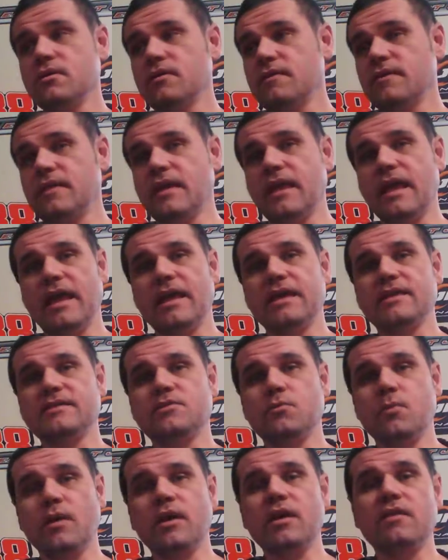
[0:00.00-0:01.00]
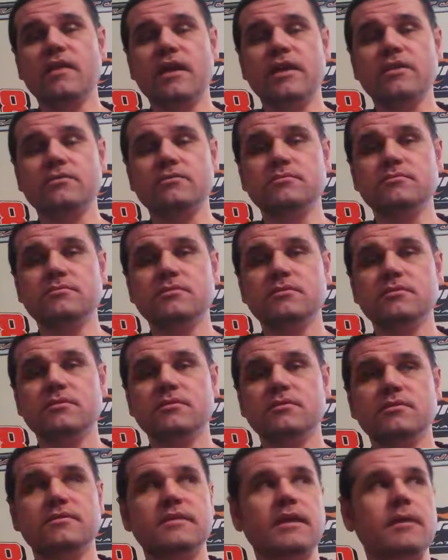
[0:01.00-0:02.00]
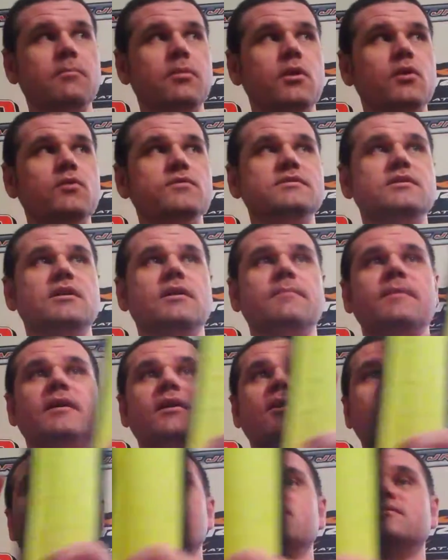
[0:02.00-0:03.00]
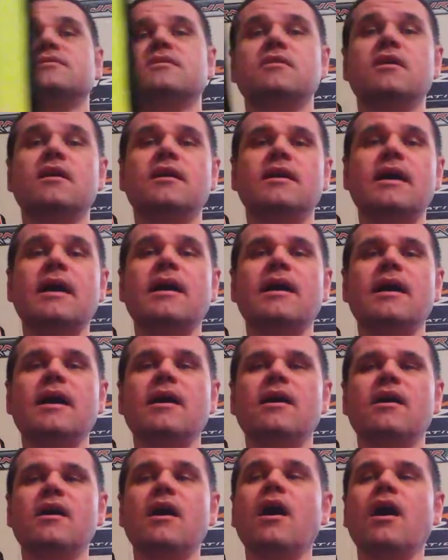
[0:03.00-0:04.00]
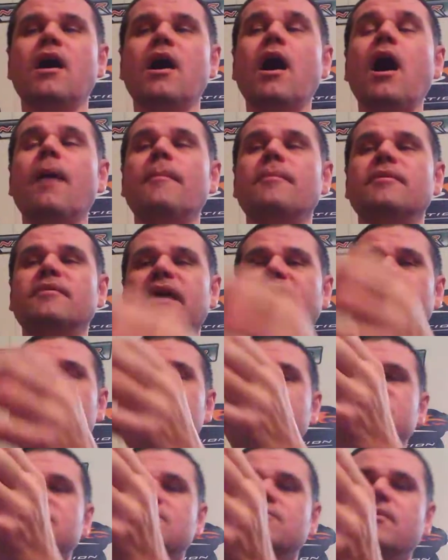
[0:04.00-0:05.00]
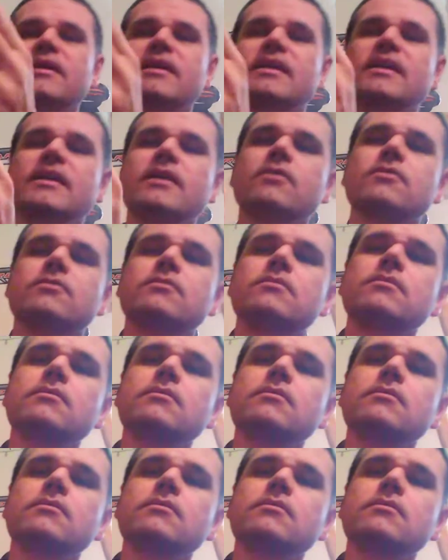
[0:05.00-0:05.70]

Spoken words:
that has the regulator that blows it up, that goes attaches to right here,